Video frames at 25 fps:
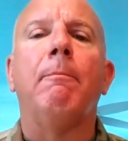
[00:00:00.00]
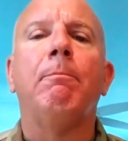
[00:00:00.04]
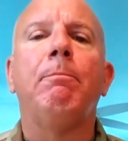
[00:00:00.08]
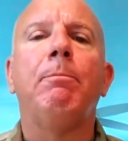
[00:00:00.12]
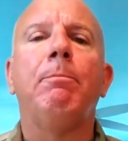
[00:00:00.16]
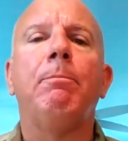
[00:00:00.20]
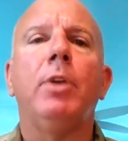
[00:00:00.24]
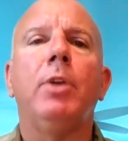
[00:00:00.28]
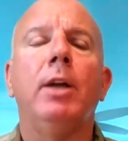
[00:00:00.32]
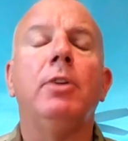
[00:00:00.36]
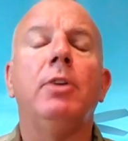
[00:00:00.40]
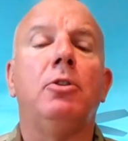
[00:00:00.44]

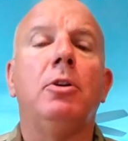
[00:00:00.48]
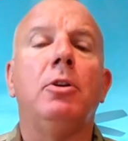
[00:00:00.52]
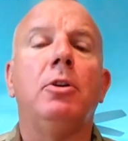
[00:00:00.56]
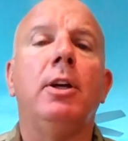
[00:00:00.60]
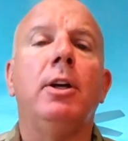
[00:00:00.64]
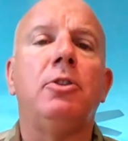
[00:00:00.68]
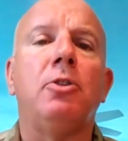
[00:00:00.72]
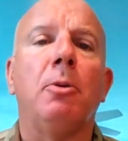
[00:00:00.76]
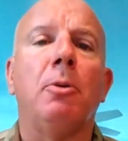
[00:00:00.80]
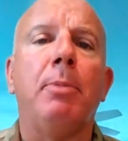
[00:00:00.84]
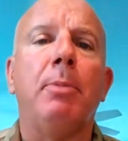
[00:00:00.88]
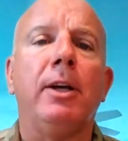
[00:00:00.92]
it's
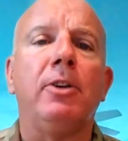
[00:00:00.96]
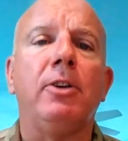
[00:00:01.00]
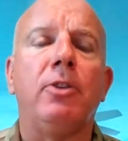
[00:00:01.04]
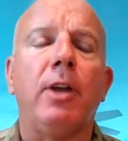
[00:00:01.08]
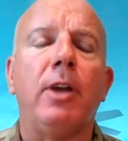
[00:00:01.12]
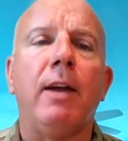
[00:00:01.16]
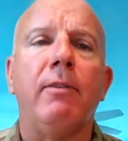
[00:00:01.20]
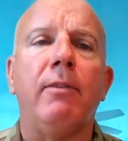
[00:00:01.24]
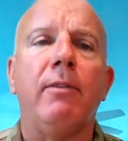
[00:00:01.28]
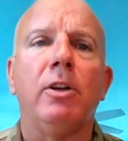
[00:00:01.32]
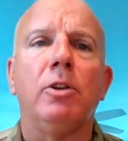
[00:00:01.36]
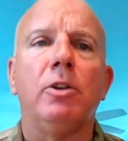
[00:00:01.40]
a big
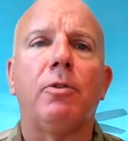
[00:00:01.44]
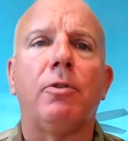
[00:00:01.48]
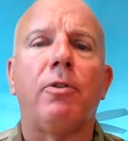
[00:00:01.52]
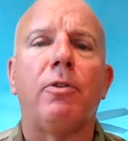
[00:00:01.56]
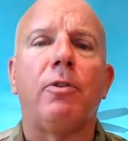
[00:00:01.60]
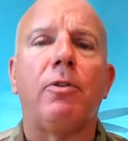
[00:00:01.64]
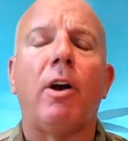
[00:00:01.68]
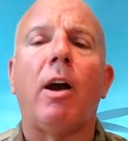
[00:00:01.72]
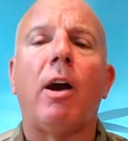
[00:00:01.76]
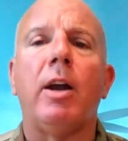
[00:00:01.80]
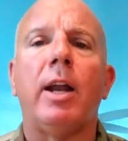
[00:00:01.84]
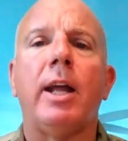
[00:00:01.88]
savings for
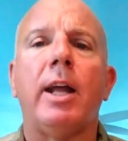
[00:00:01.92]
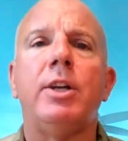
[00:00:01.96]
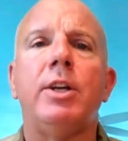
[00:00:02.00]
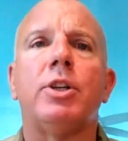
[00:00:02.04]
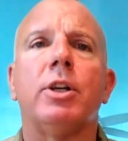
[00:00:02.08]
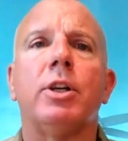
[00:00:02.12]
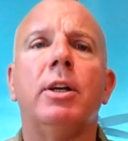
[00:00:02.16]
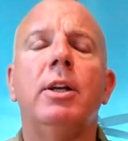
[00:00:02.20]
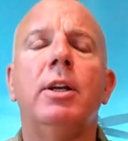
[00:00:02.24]
our nation.